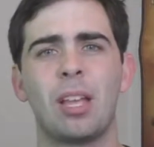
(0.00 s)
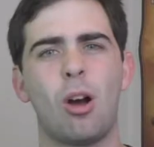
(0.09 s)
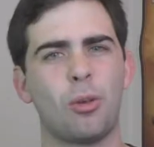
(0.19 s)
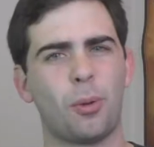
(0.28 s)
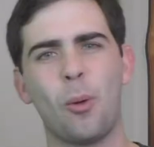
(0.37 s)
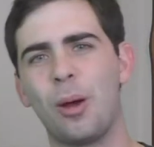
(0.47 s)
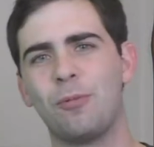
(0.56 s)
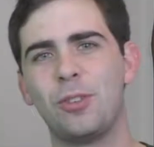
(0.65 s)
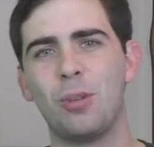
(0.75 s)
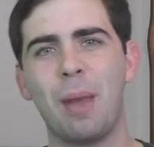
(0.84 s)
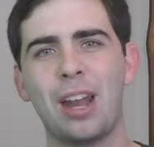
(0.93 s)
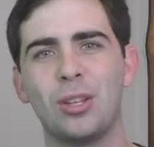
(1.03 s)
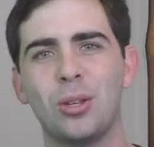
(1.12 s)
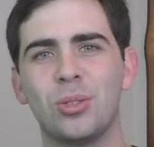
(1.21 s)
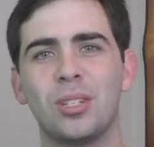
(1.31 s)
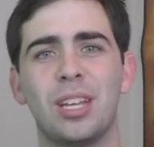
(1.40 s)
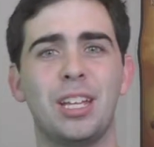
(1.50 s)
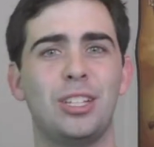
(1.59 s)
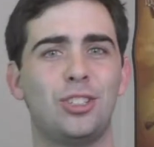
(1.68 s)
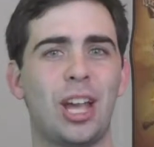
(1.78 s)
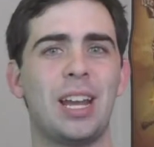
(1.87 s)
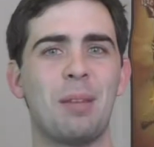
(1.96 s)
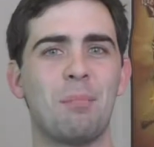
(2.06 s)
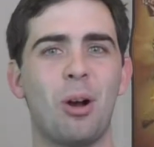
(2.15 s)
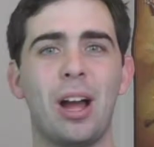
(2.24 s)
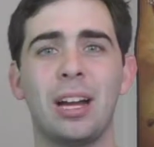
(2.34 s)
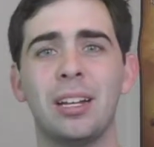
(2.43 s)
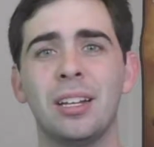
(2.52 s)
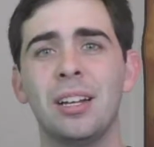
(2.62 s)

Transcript: I'll throw one for you, Matt Hewson, Jade Empire.